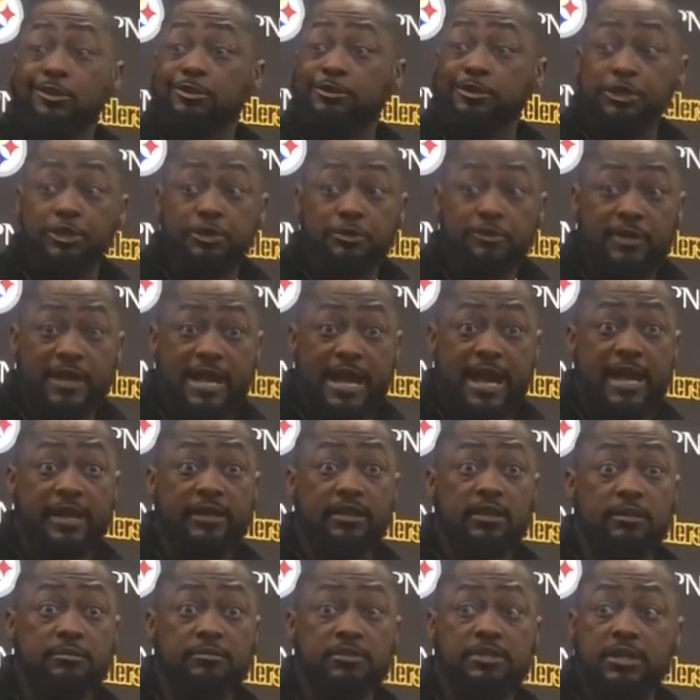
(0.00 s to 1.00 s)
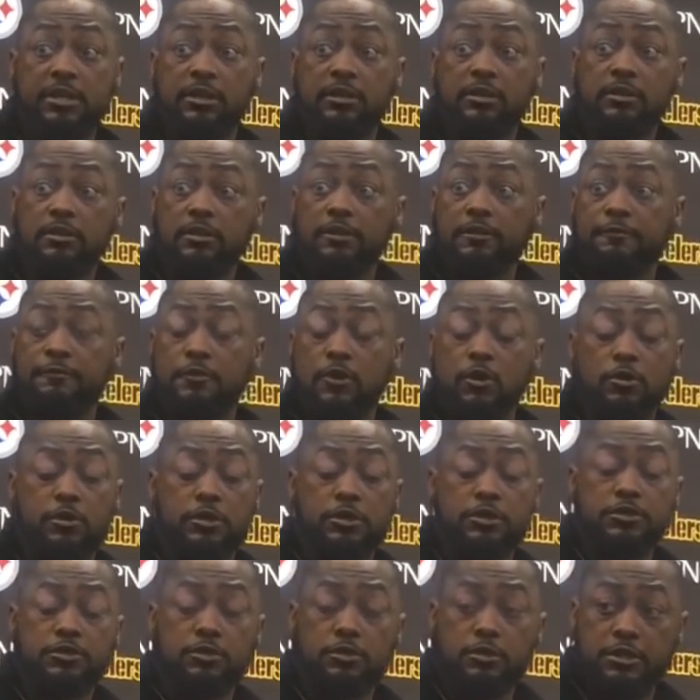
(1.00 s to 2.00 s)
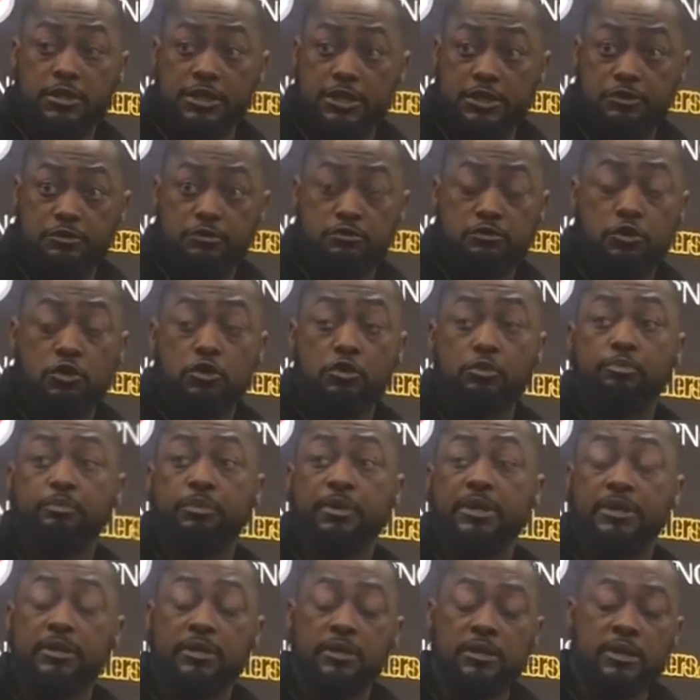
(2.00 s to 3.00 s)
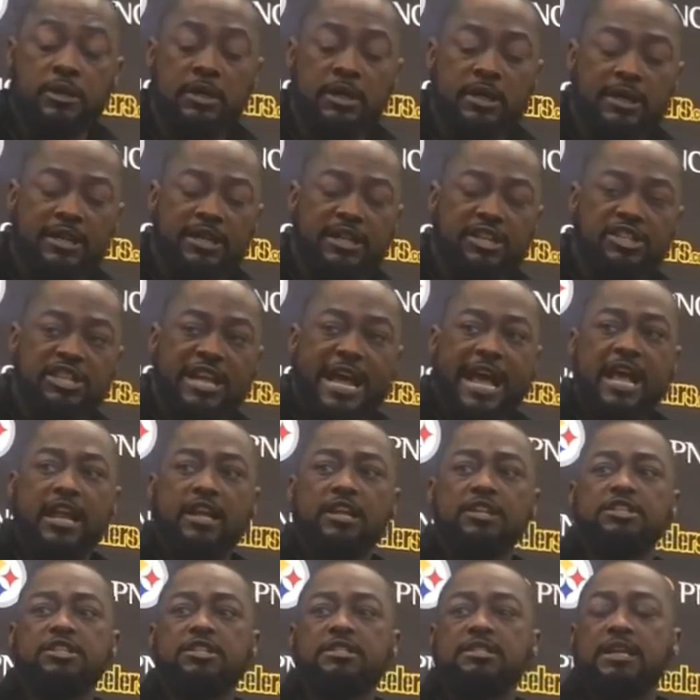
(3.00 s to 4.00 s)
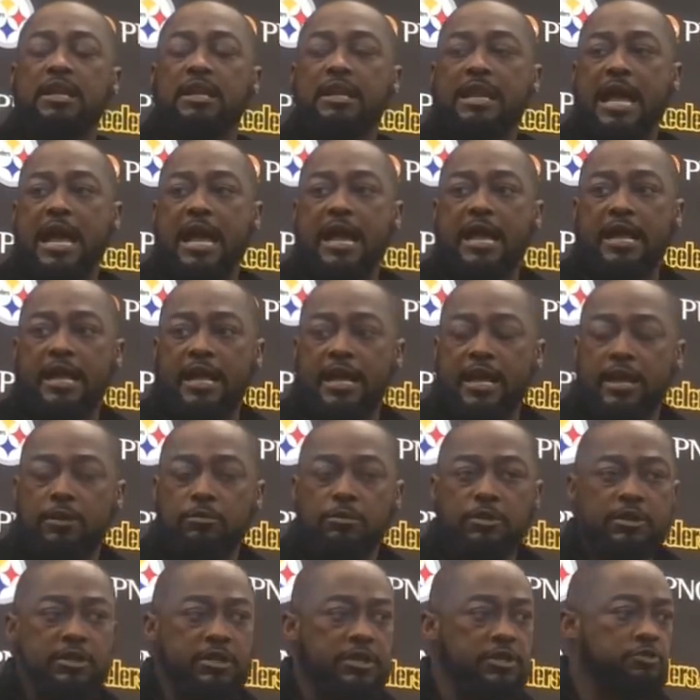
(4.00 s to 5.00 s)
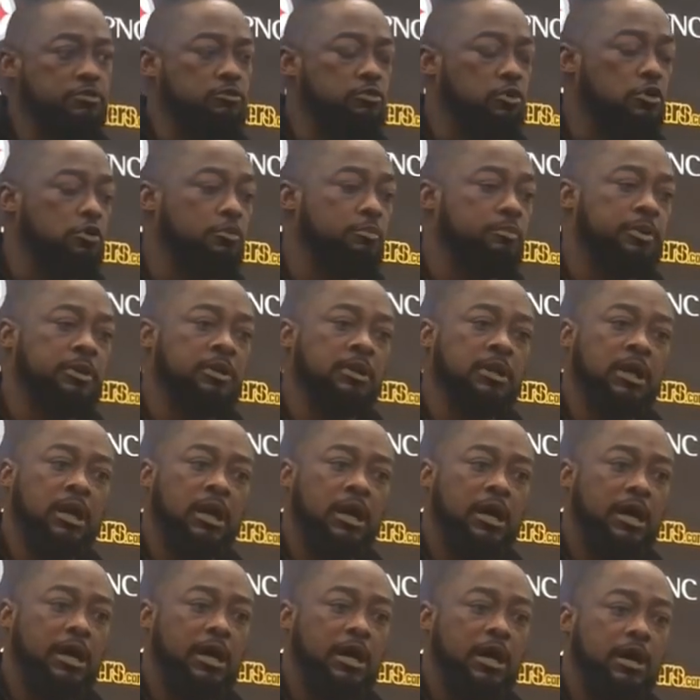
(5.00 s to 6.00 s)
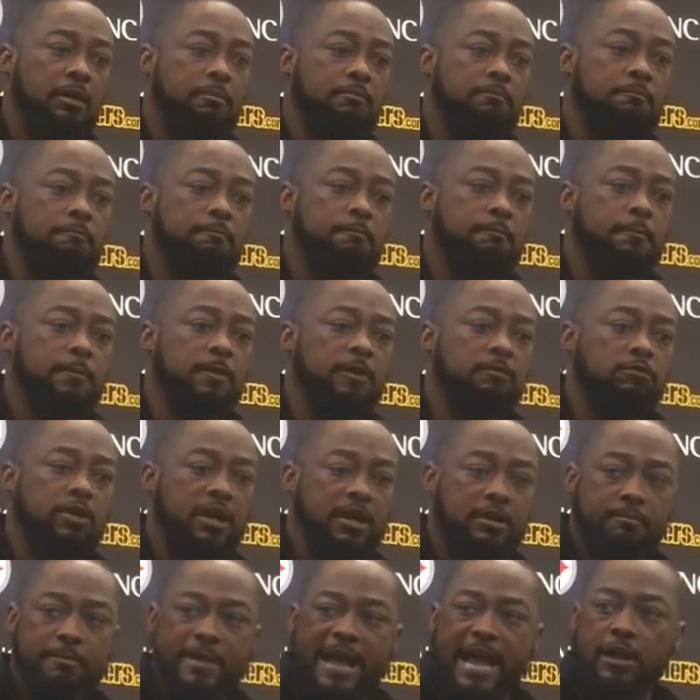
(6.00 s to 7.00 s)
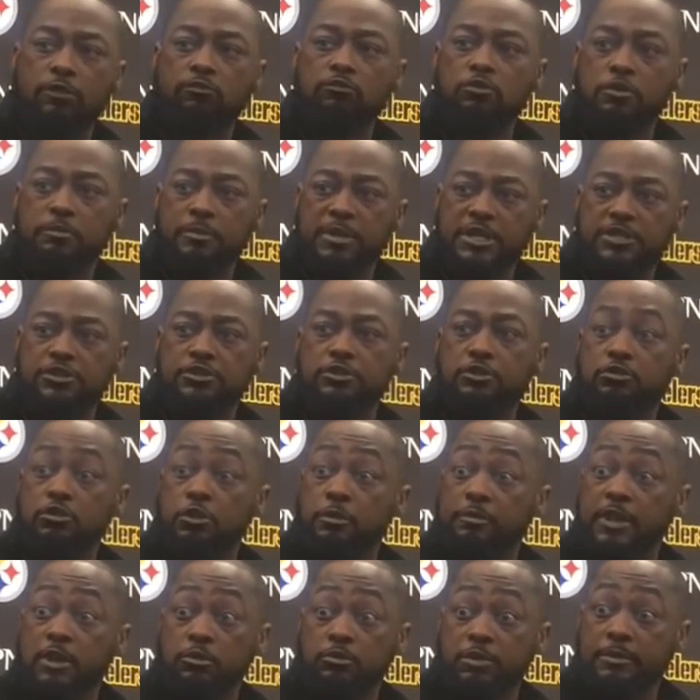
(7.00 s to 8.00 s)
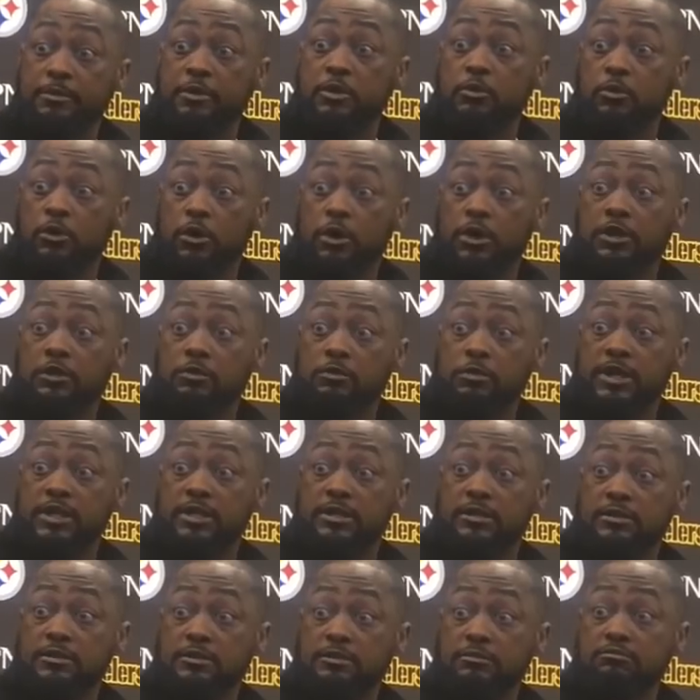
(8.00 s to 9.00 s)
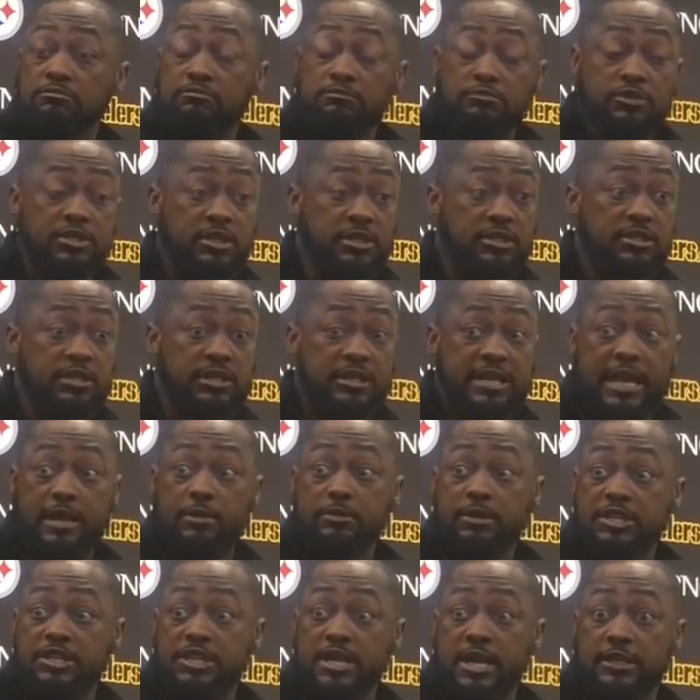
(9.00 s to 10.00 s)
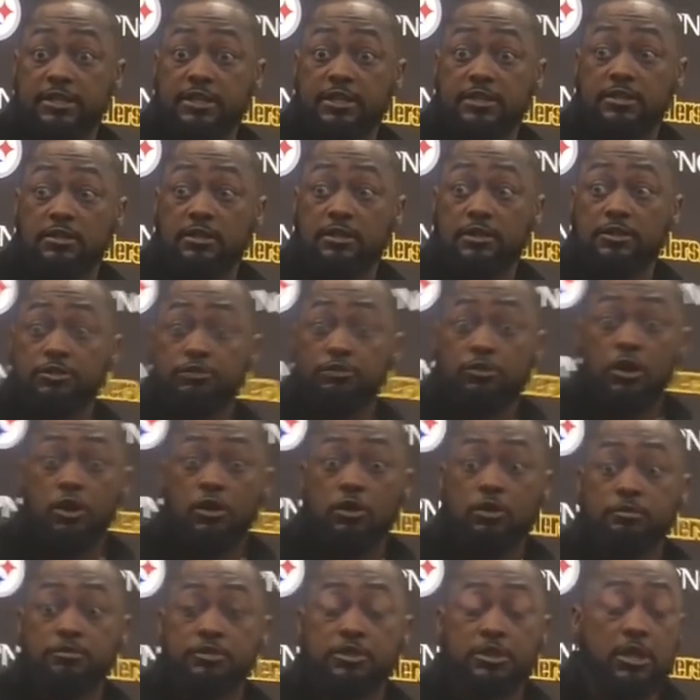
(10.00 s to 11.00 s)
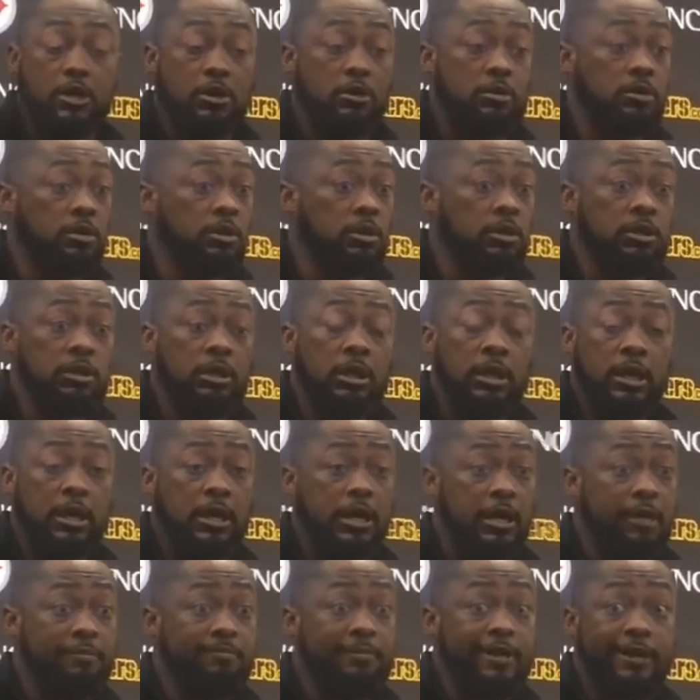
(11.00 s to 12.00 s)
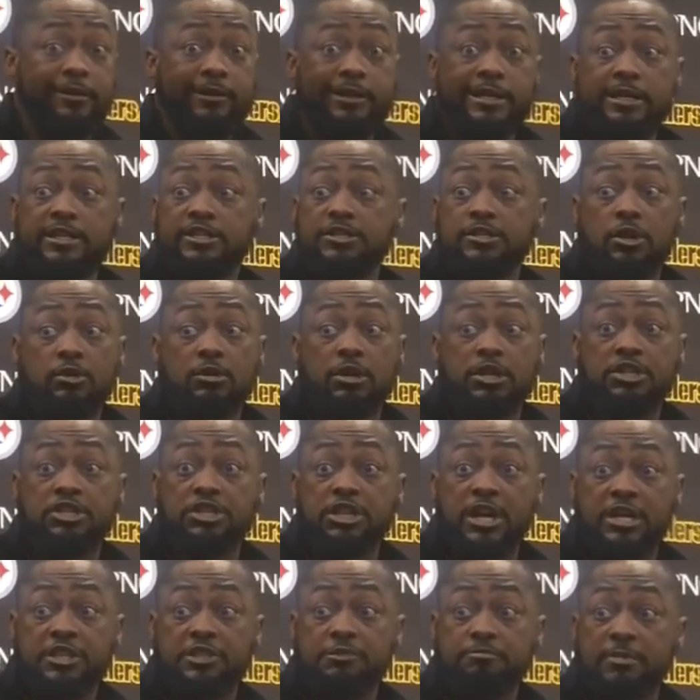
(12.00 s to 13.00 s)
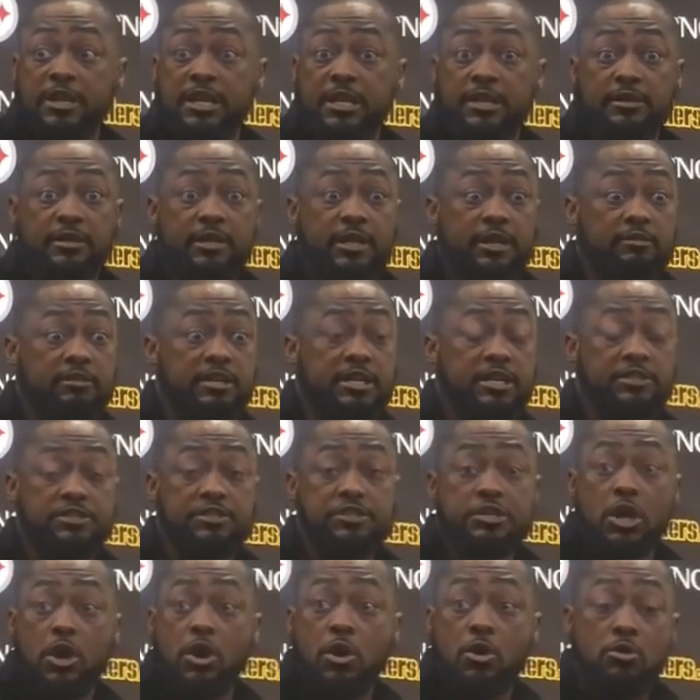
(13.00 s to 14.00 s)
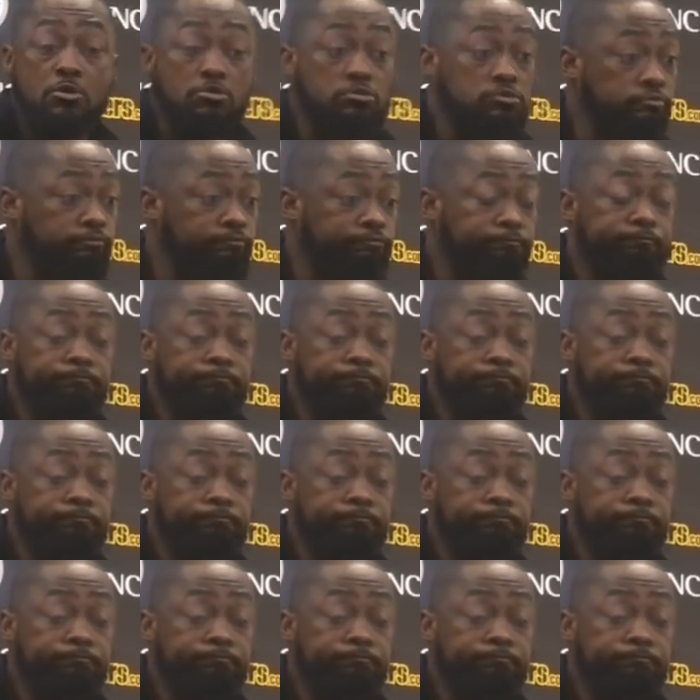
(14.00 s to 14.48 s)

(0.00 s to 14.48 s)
don't do that. I'm singularly focused on this group and the challenges that lie ahead with this group. The running back room is the group that we've been working with since the day we checked into Latrobe. So there is no adjustment. There is no